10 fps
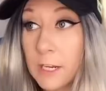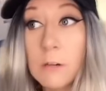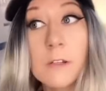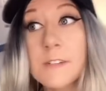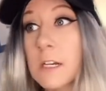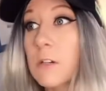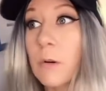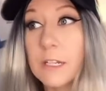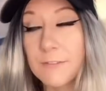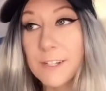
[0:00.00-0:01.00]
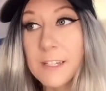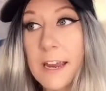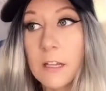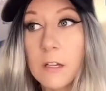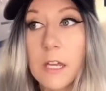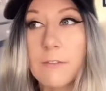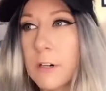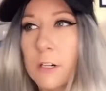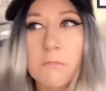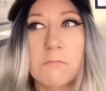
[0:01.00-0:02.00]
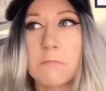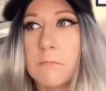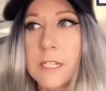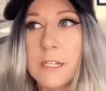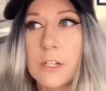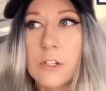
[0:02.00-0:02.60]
who lives in a totally different state looking for her missing